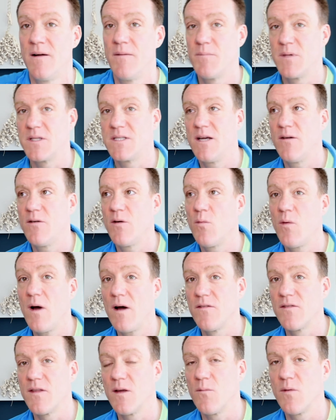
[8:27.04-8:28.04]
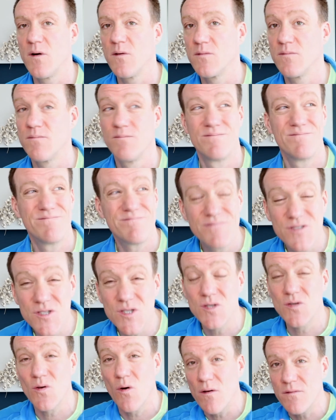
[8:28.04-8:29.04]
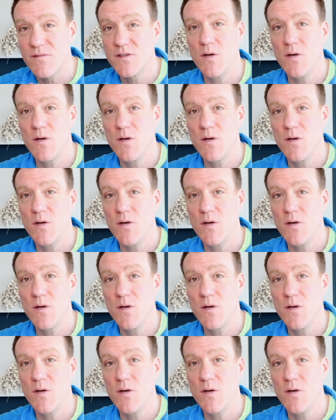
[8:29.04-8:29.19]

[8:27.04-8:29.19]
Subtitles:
material wealth that we're all sort of,